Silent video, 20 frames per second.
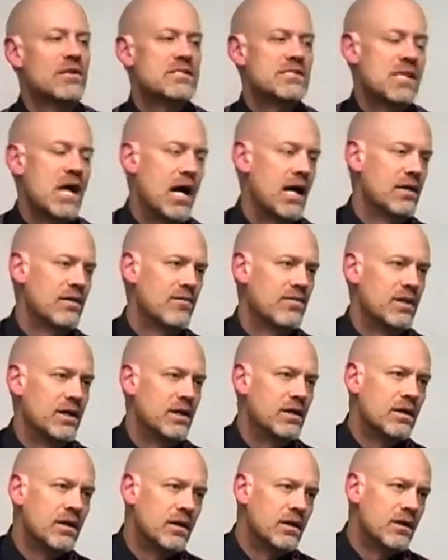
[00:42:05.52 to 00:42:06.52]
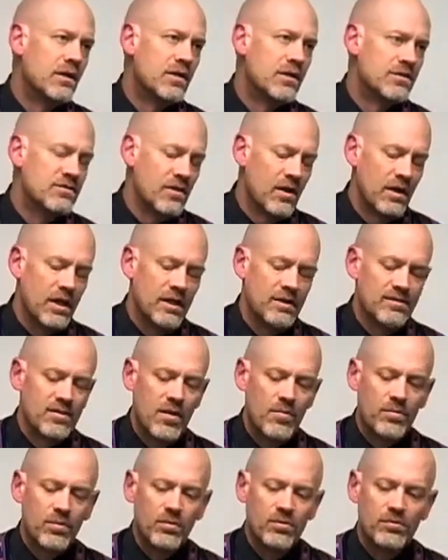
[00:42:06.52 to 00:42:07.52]
on the side of the Salt Lake
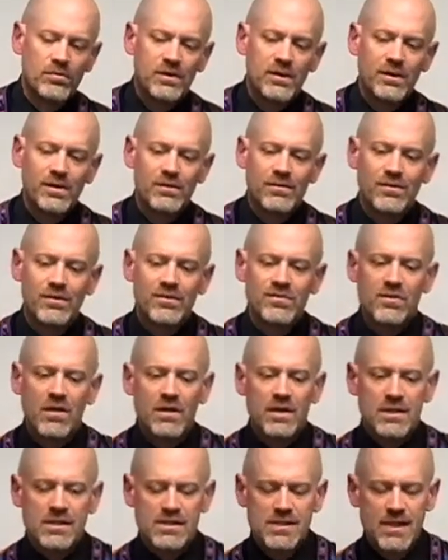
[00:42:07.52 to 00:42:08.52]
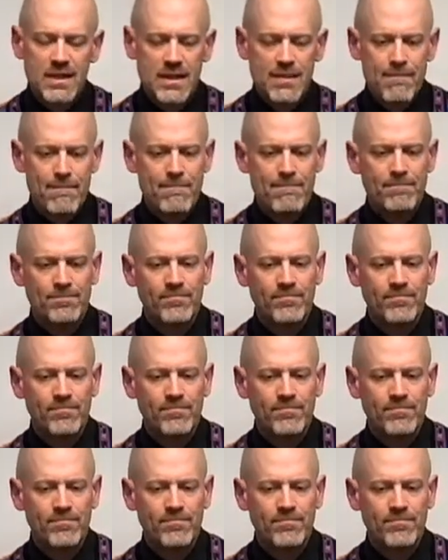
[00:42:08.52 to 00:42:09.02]
Temple in Salt Lake City.